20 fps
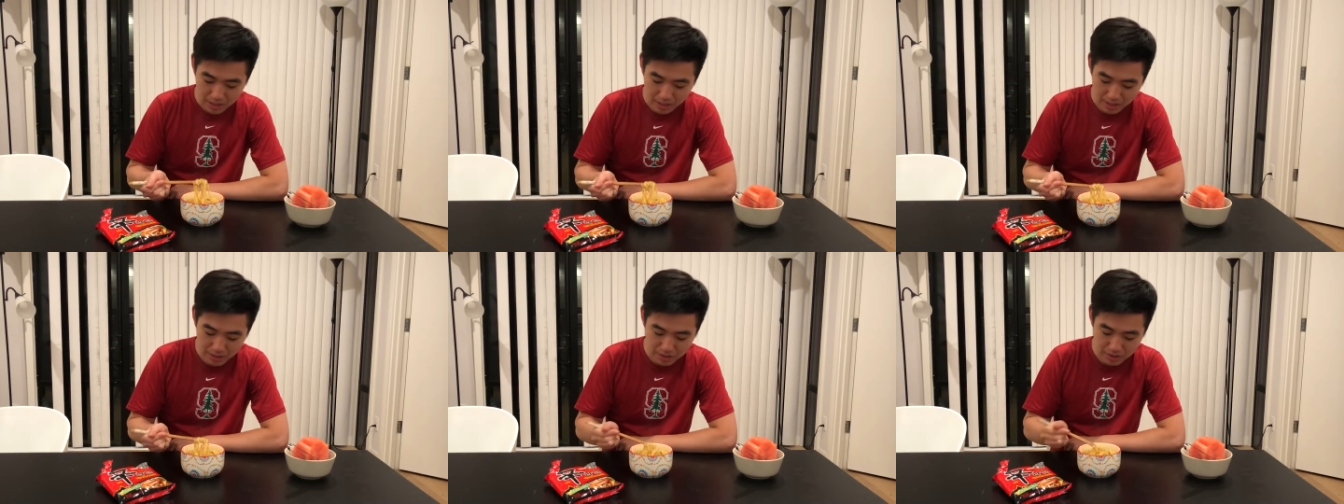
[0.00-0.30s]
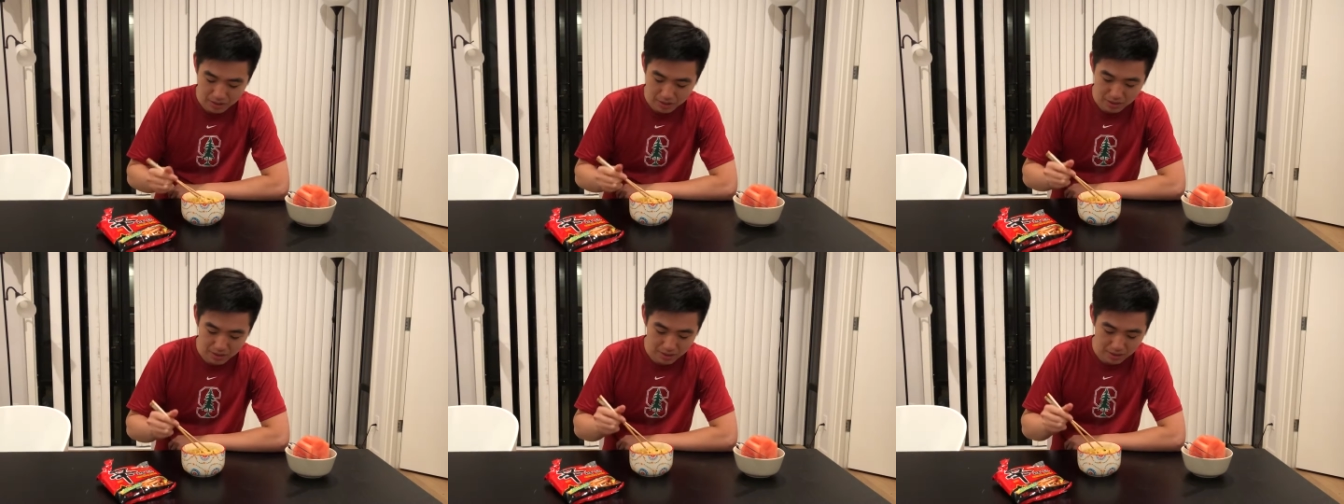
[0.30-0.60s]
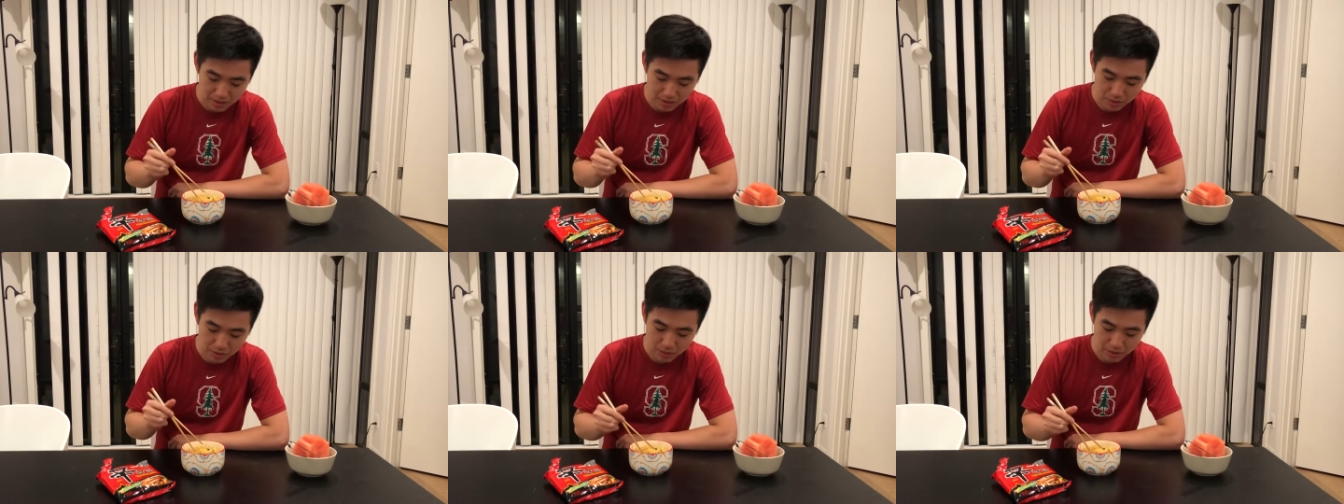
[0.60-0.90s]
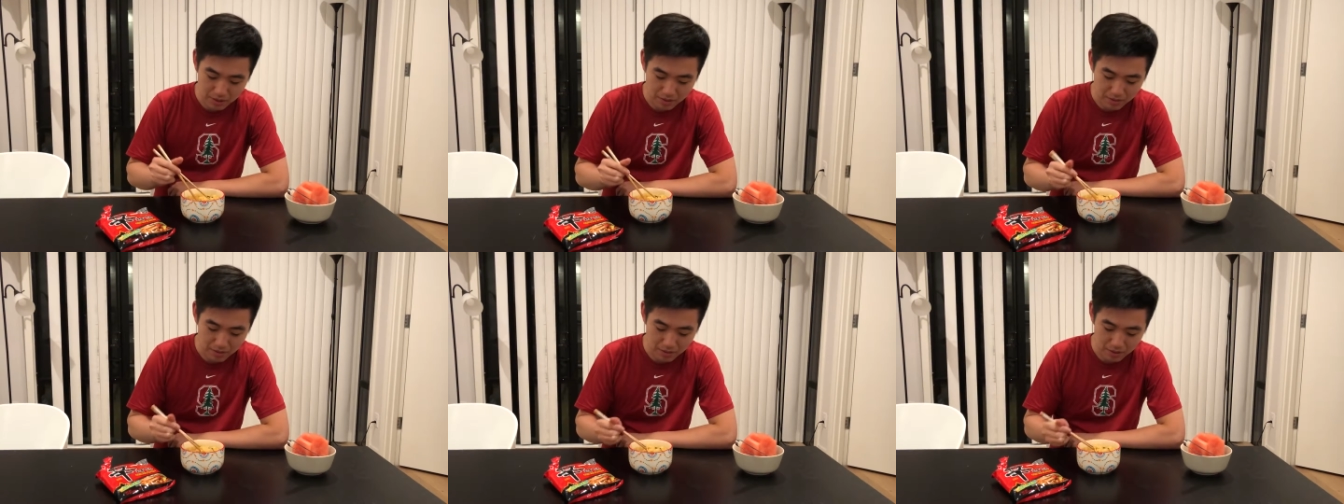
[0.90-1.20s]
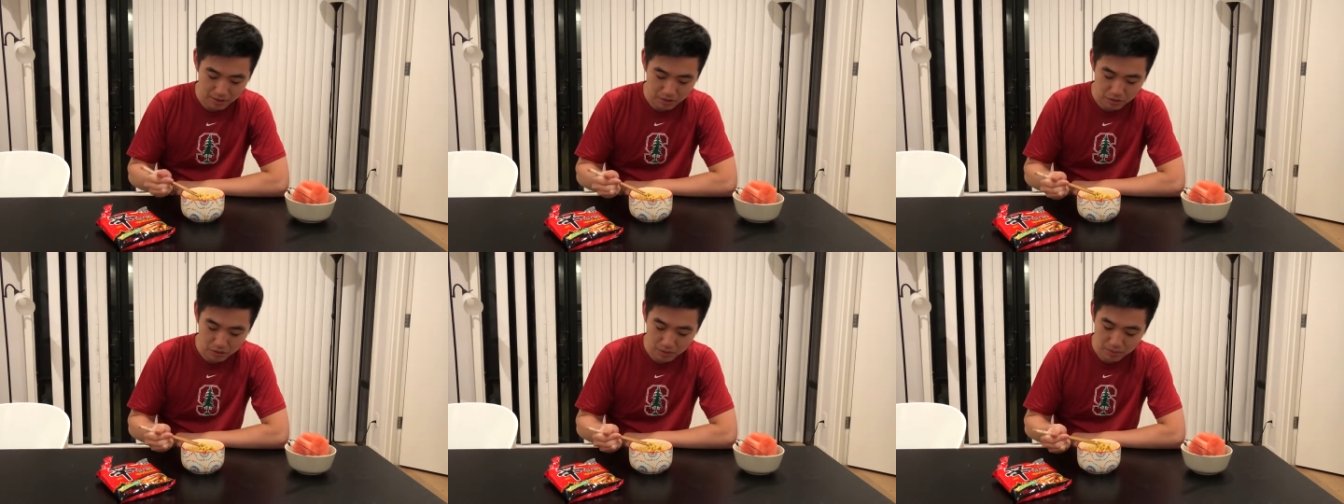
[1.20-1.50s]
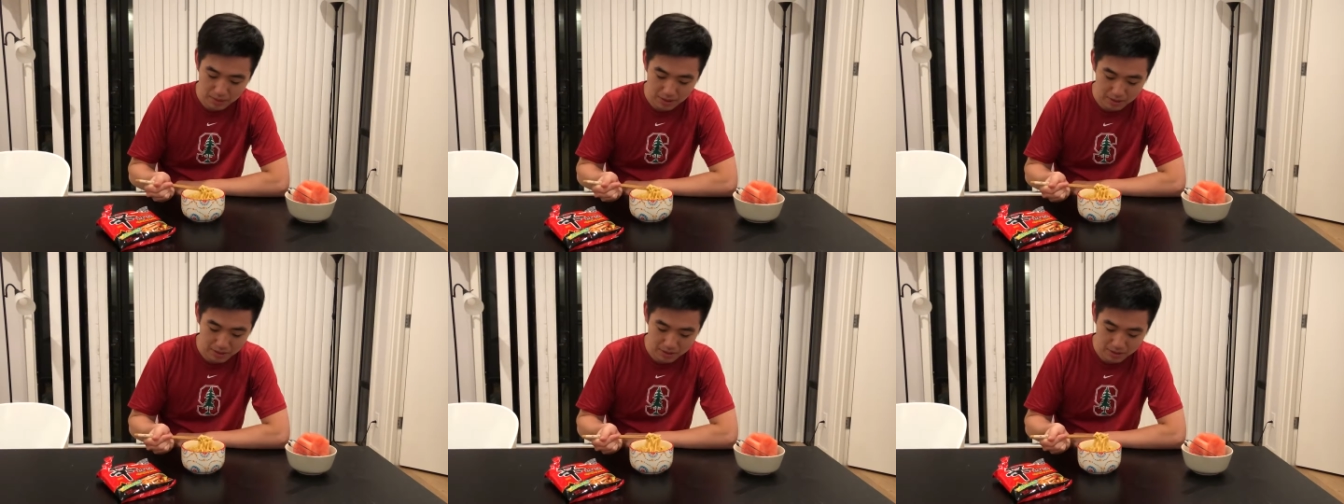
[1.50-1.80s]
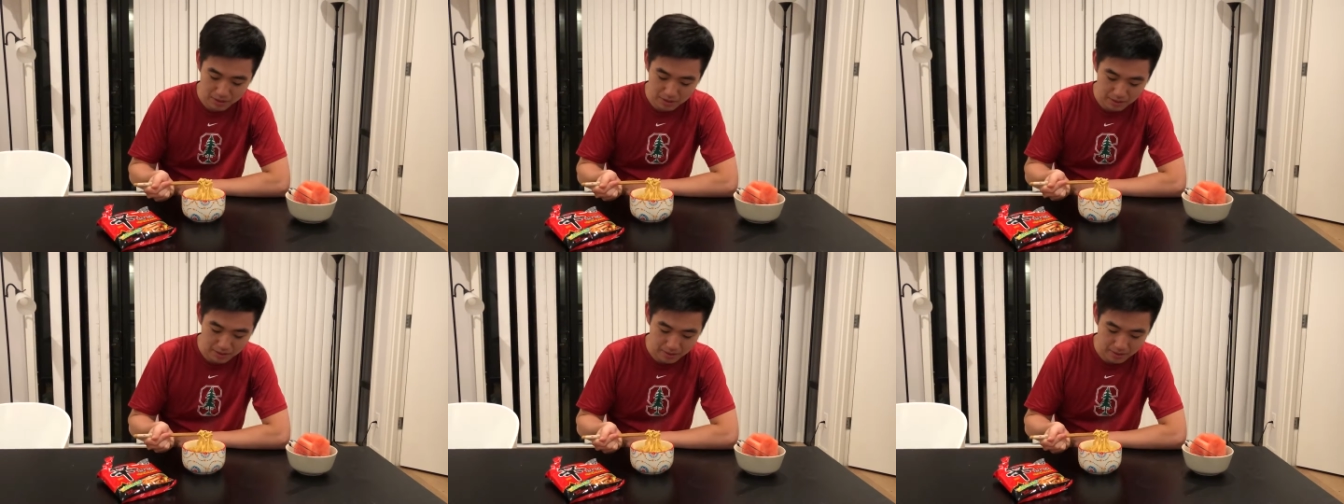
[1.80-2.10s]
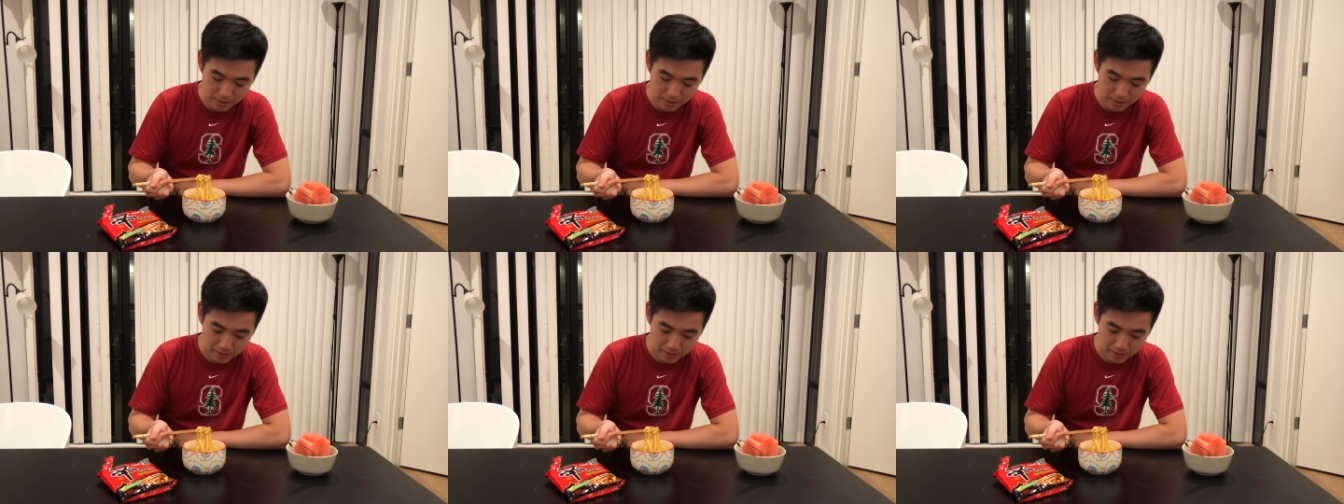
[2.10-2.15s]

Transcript: I just waited for like 2 minutes.